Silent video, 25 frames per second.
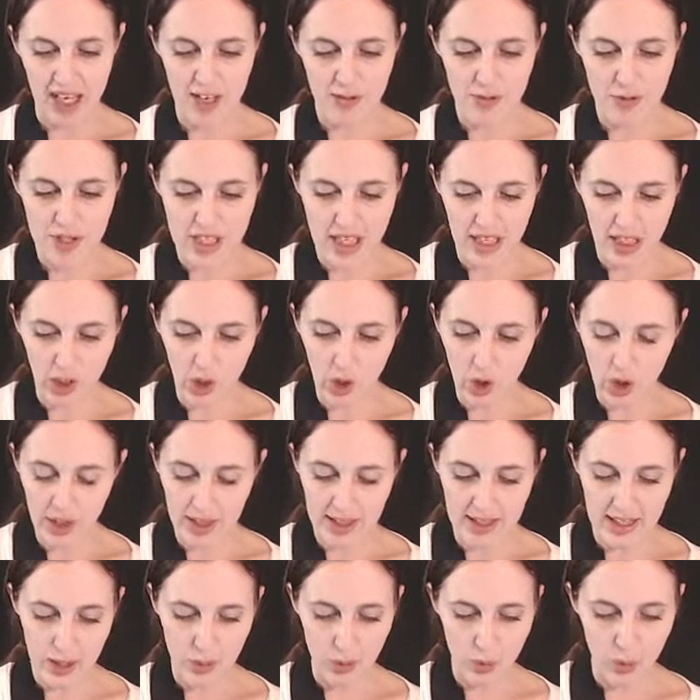And if we take a
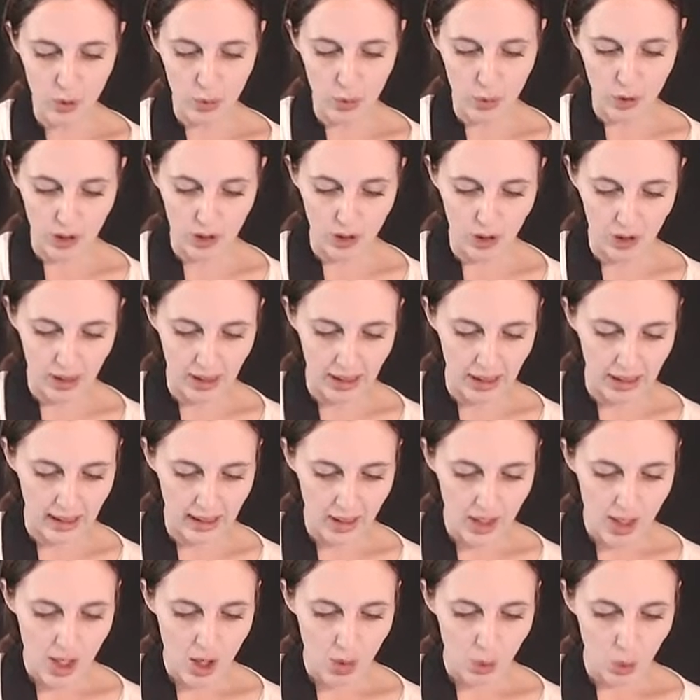look at that, what would it look
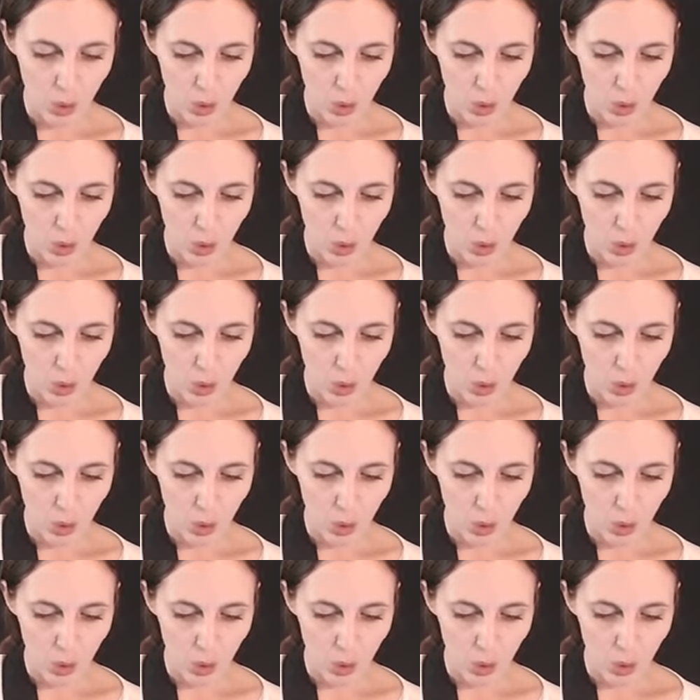like?